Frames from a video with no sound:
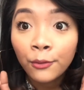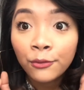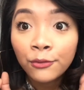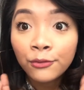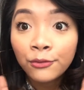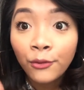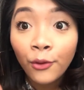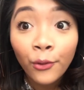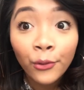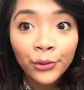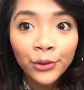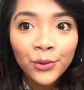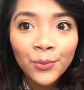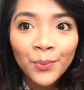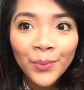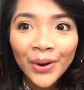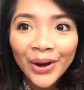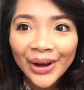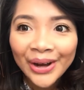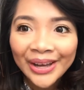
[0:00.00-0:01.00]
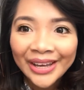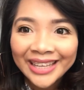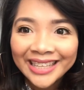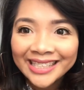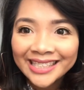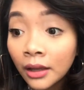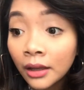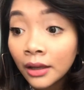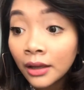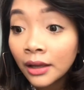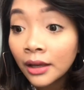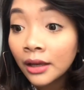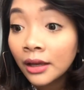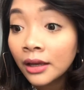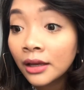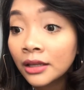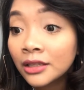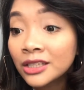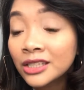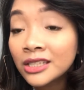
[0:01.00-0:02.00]
volumized.
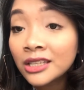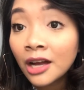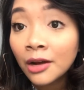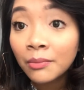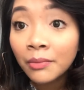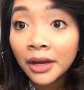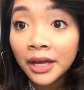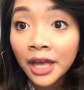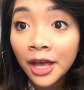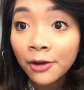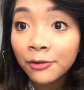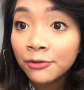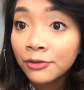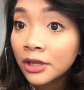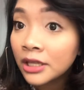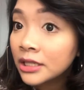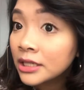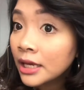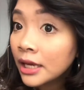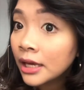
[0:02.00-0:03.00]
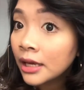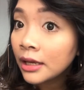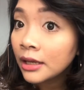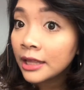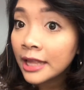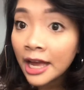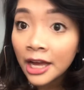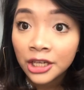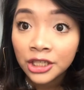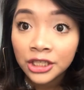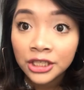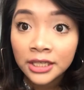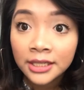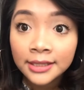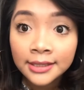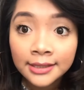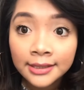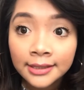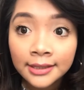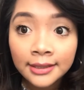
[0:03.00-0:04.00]
It's not my everyday
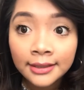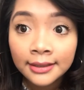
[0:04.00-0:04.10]
lashes.